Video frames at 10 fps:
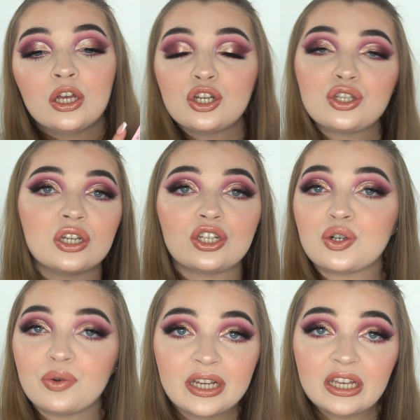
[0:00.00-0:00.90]
just to
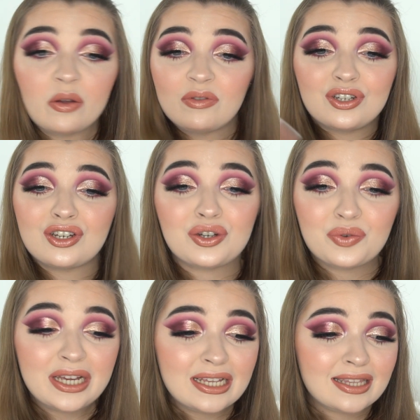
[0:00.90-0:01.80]
treat, you know, just to
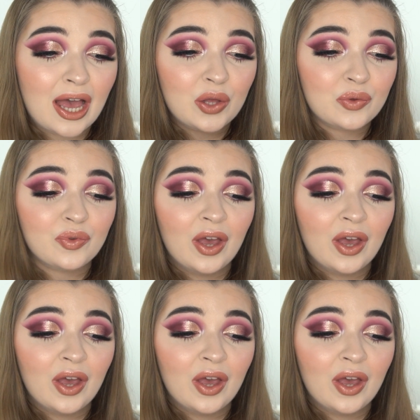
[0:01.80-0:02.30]
treat yourself.